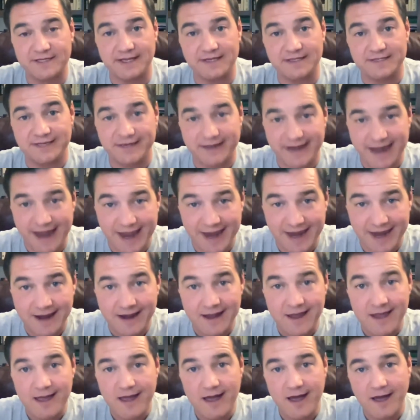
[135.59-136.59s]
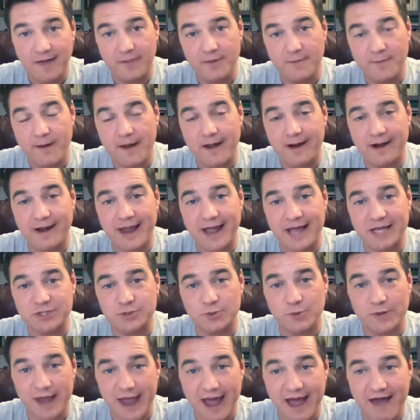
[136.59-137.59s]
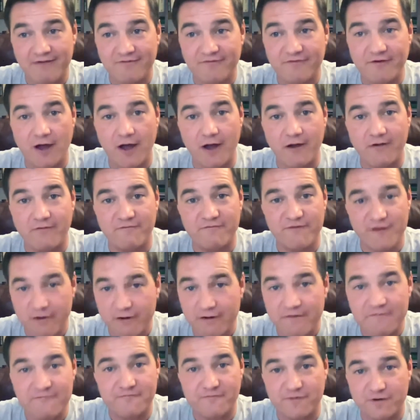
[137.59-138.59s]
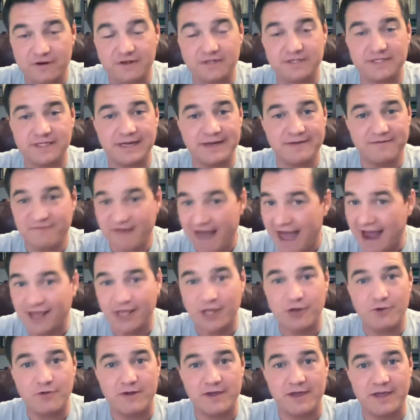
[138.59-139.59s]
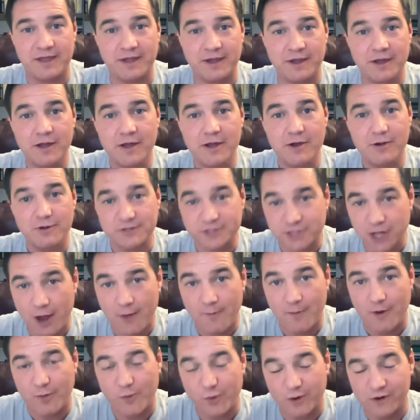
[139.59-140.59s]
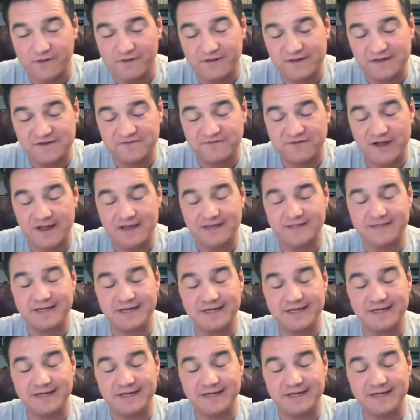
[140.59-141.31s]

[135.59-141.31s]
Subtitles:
And today on the podcast, we have our very first evacuee who's come on one of these flights.